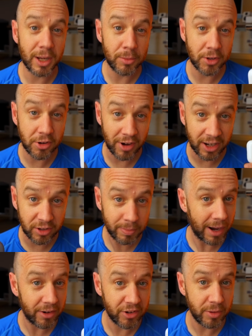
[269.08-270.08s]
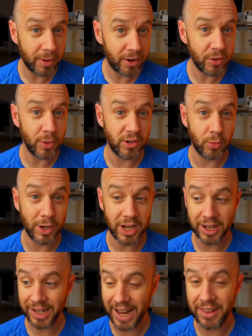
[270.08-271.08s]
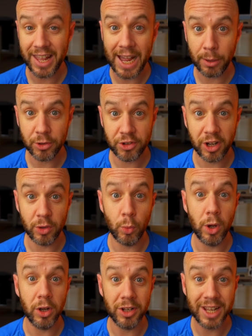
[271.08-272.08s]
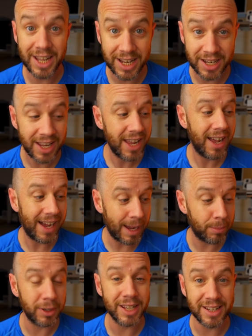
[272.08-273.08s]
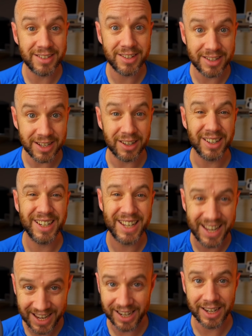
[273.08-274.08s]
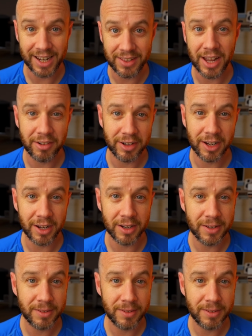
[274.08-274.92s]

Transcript: comes to transparency mode, which is when you can let the outside world in, Apple is still king in that regard.